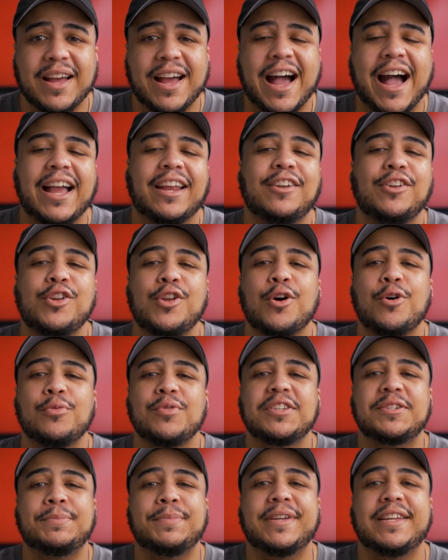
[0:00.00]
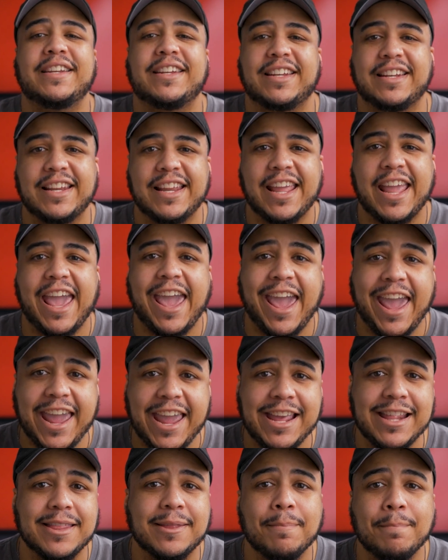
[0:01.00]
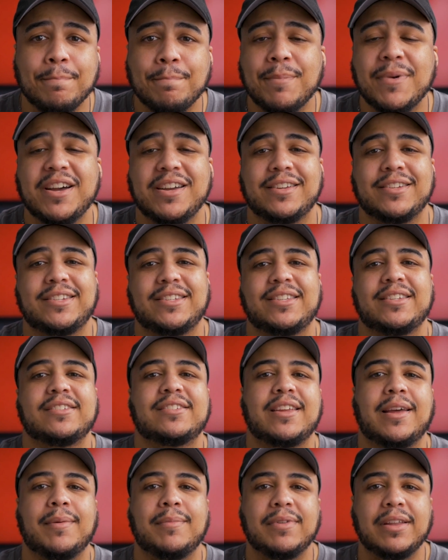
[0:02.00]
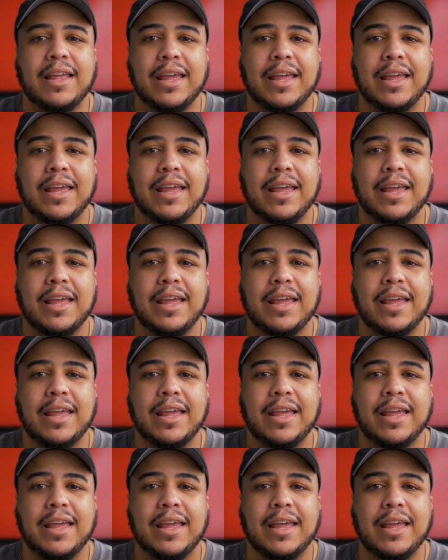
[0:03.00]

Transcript: I know it's been 8 months since I